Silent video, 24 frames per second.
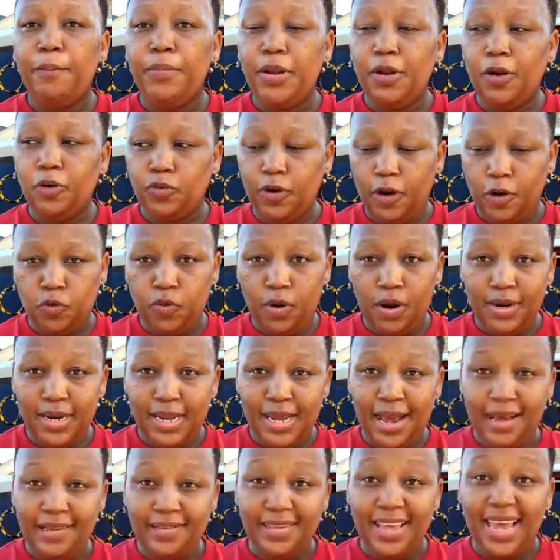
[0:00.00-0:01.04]
Below 21
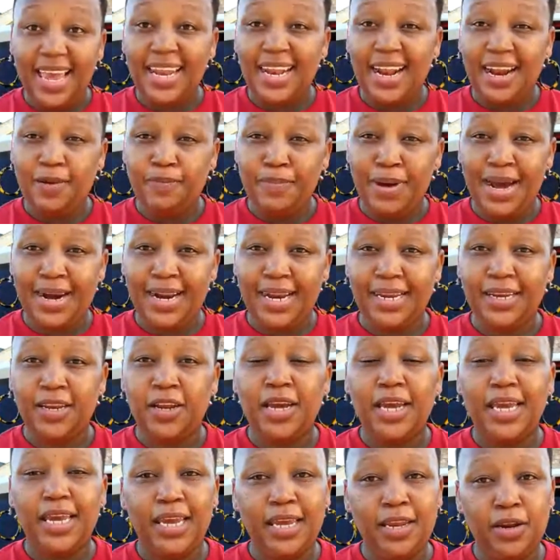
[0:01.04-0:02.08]
years and unmarried,
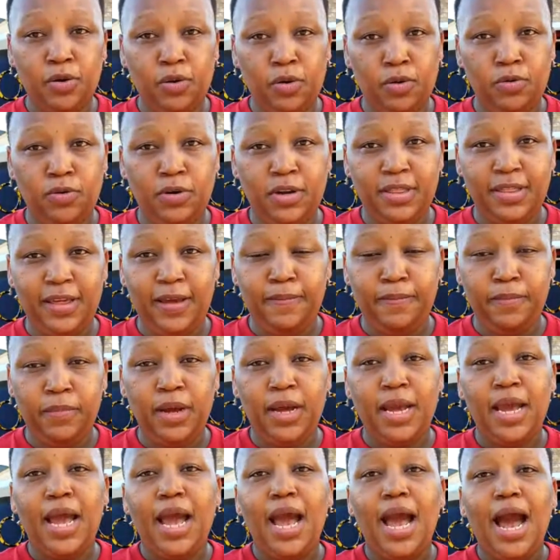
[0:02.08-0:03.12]
include them.
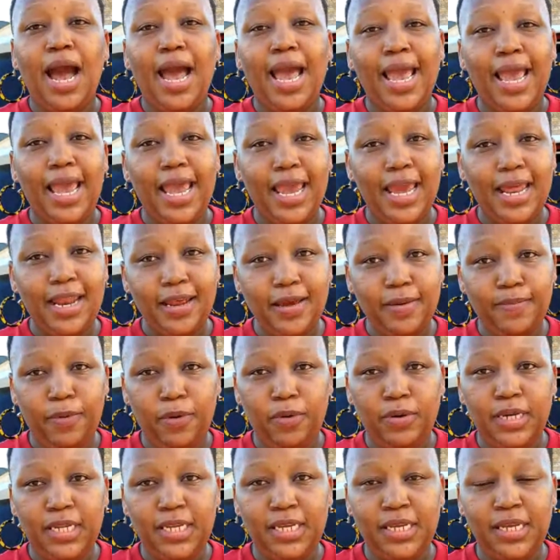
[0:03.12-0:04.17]

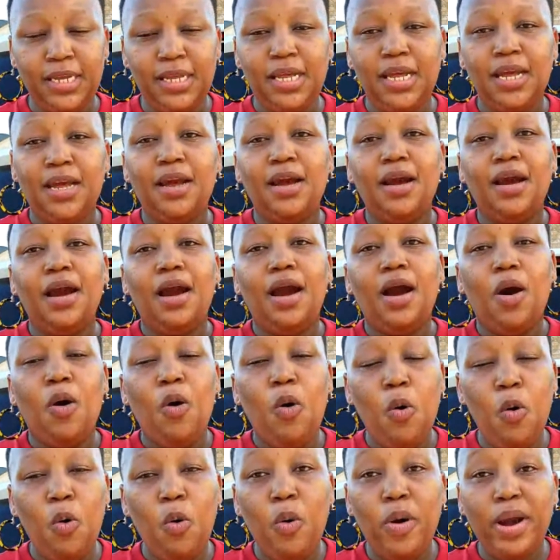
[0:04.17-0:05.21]
Anybody
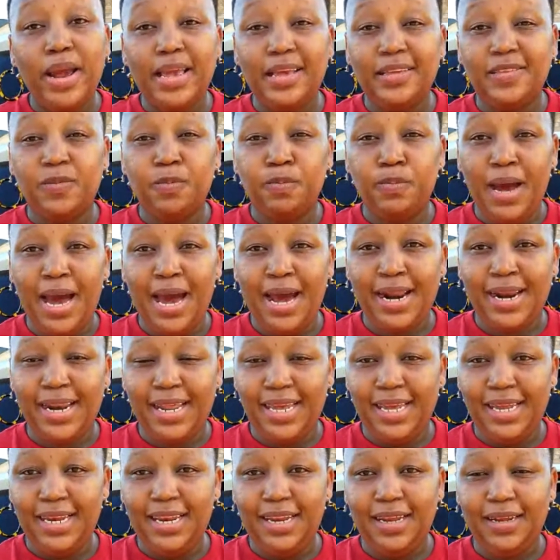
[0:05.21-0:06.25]
who is
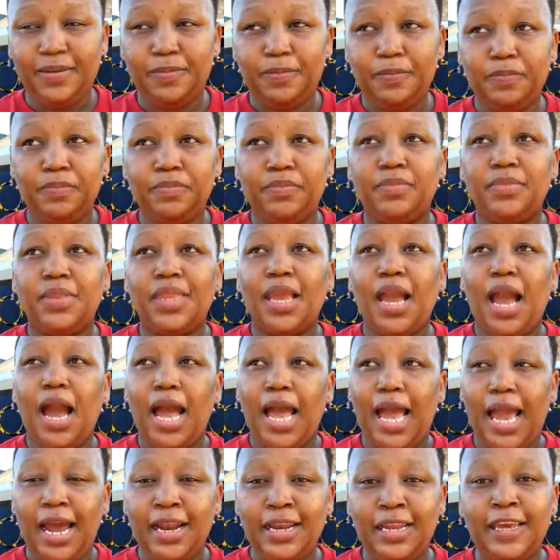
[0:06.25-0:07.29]
married,
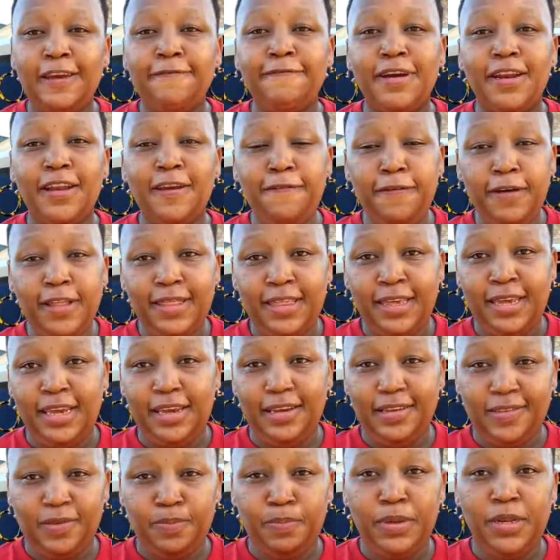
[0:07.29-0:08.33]
and even if
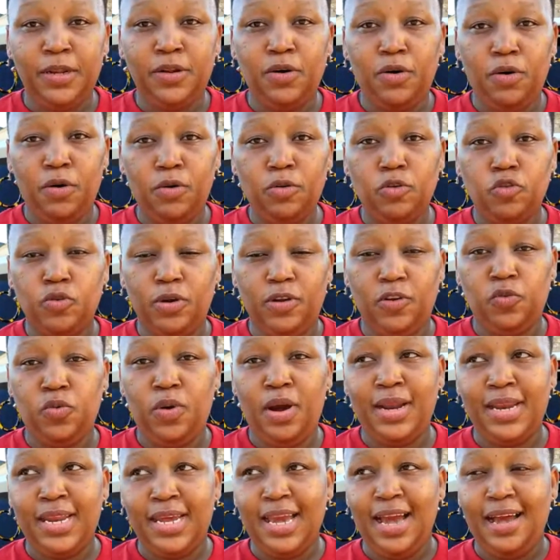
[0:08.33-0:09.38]
he is below
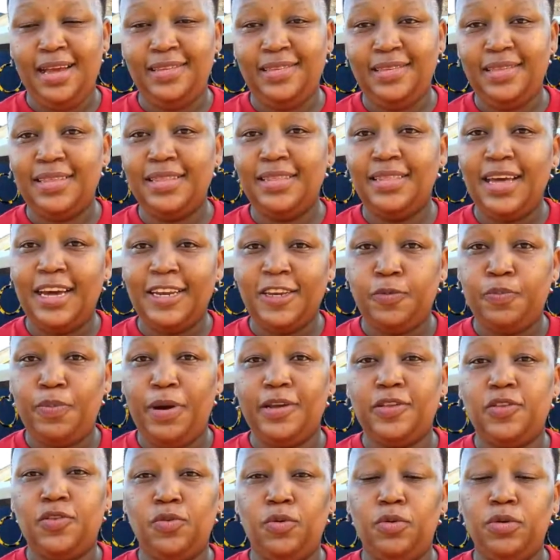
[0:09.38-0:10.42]
21 years, that
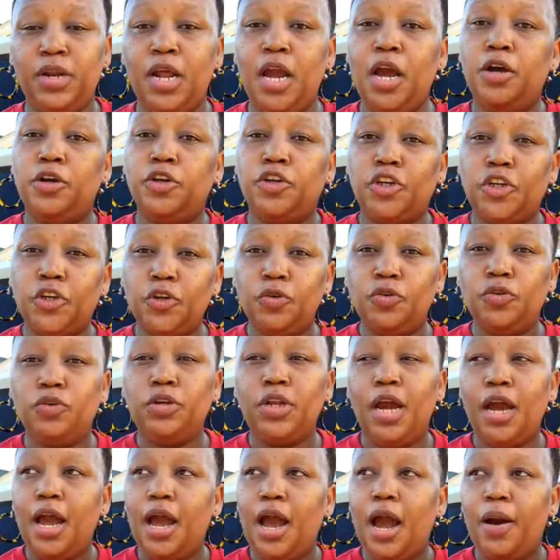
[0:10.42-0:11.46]
person
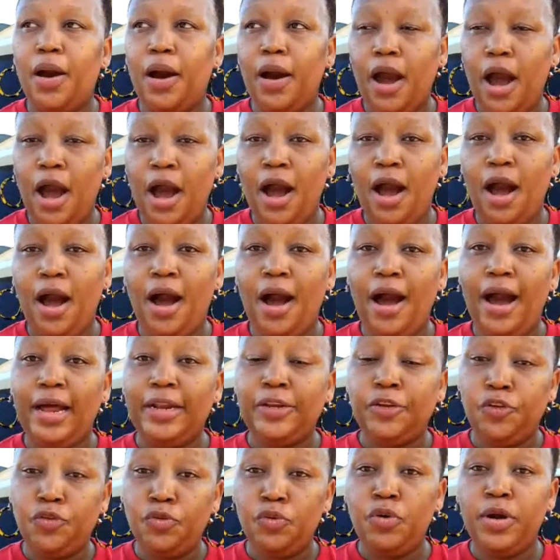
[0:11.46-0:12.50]
should
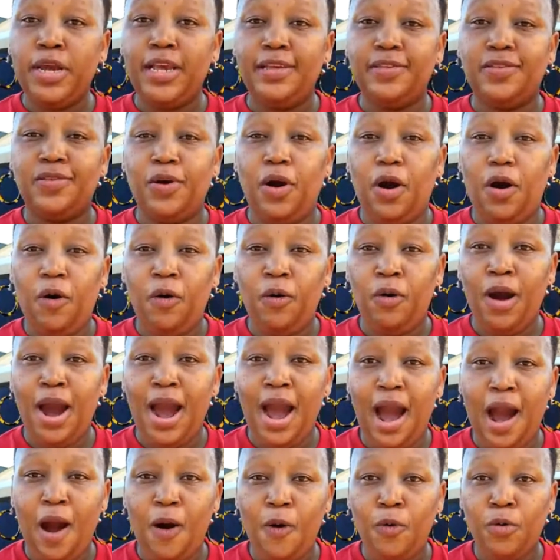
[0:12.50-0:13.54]
do his or
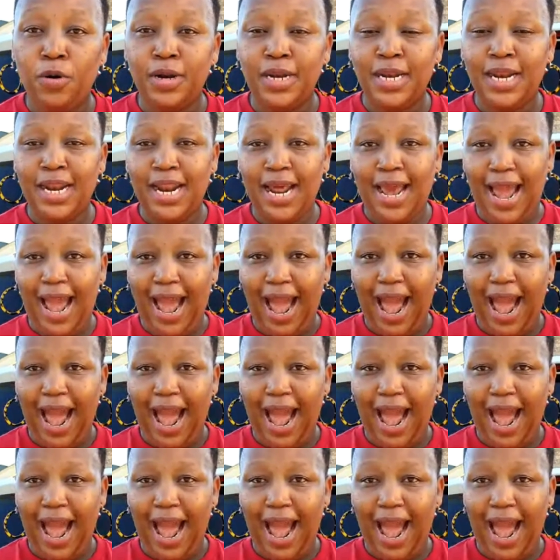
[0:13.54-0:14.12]
her own